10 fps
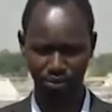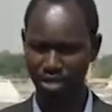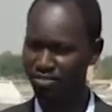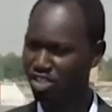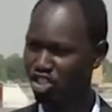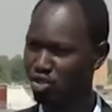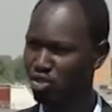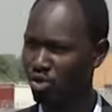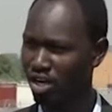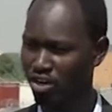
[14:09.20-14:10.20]
we have seen you
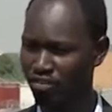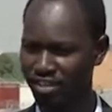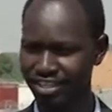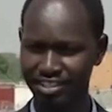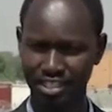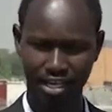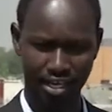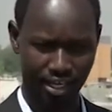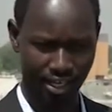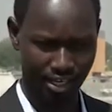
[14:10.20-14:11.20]
do a lot of things
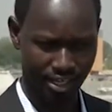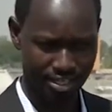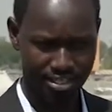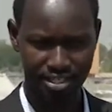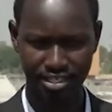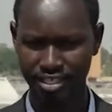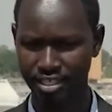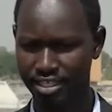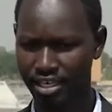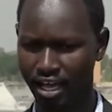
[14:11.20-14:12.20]

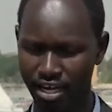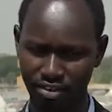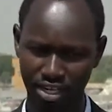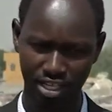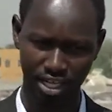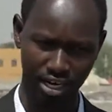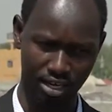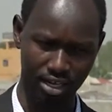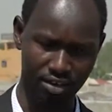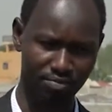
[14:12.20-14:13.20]
recently and even in the
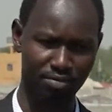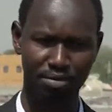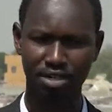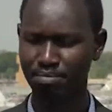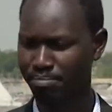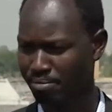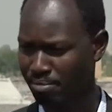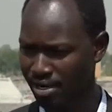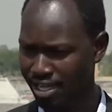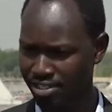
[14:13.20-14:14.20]

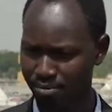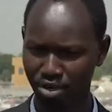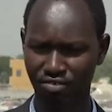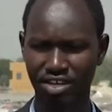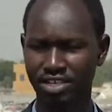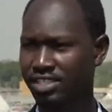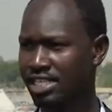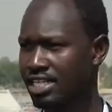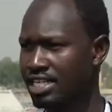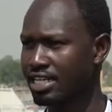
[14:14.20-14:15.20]
last couple of years
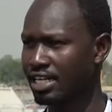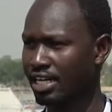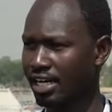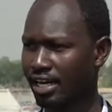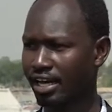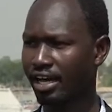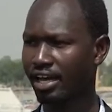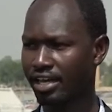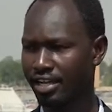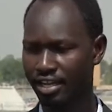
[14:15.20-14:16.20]

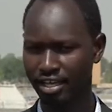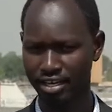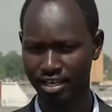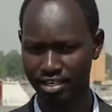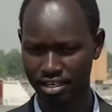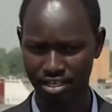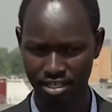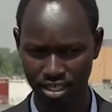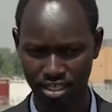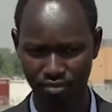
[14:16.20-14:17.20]

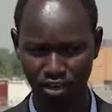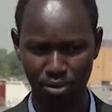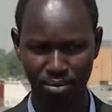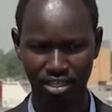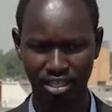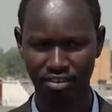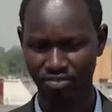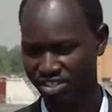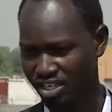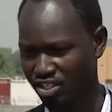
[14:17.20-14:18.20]
in developing the
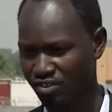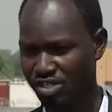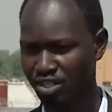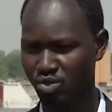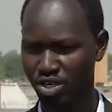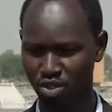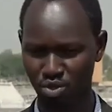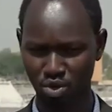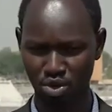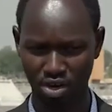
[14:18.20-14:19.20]
infrastructure of South Sudan
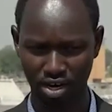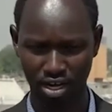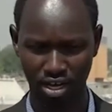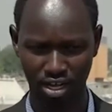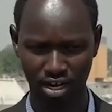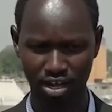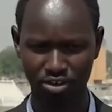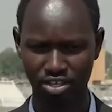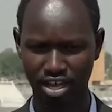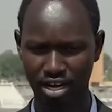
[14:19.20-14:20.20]
through your
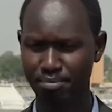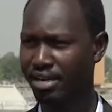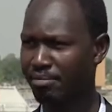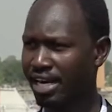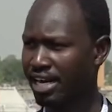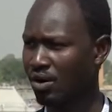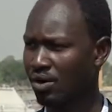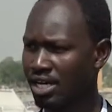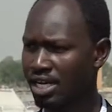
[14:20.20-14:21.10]
Rhino Star company. But now,